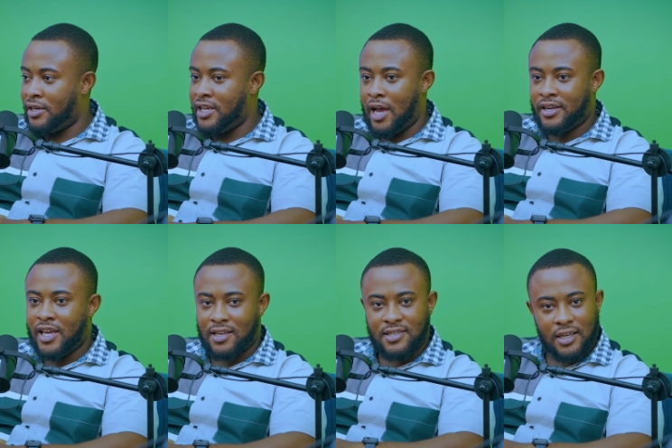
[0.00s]
they are
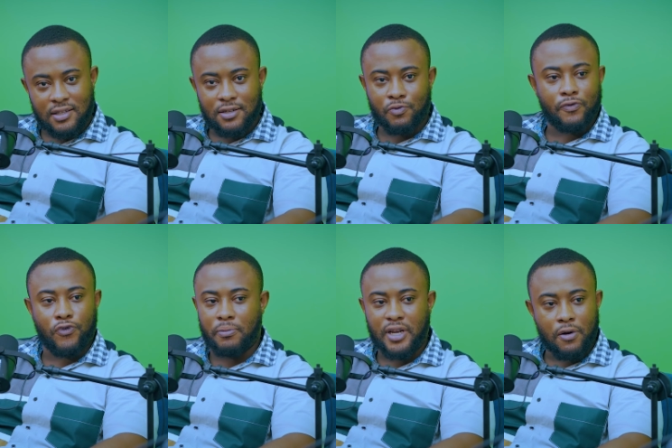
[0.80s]
they are set
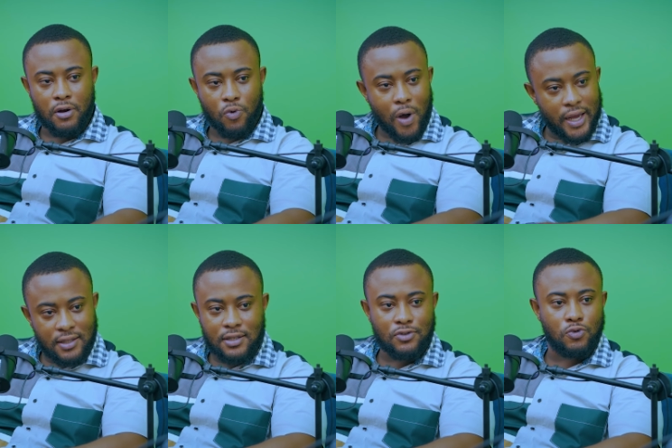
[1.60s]
from Derrick
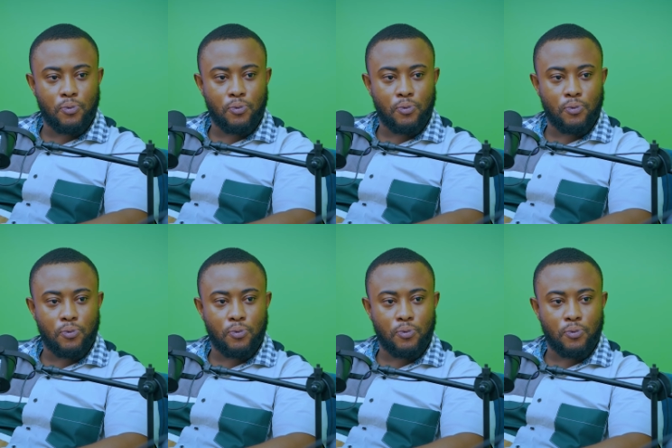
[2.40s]
White to